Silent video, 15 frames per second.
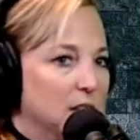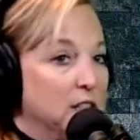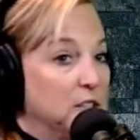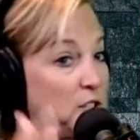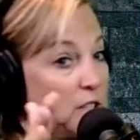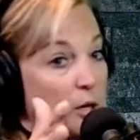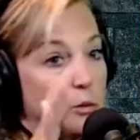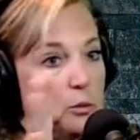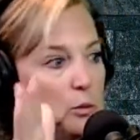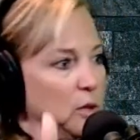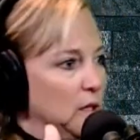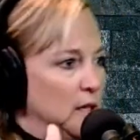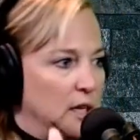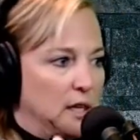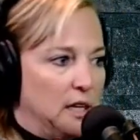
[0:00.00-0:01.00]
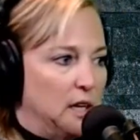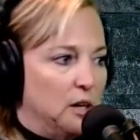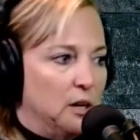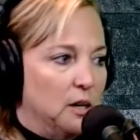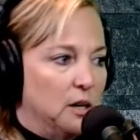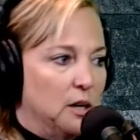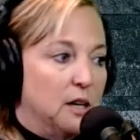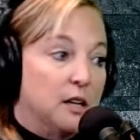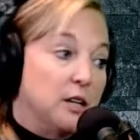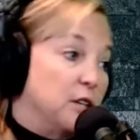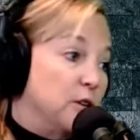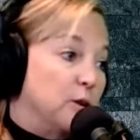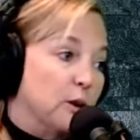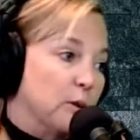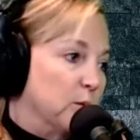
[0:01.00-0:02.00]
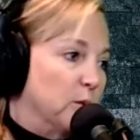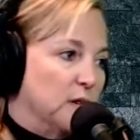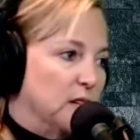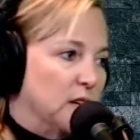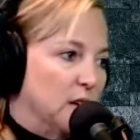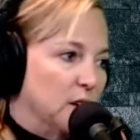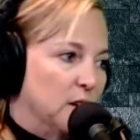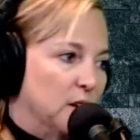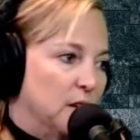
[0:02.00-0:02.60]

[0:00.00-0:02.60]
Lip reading: Chico really doesn't care. You don't really care.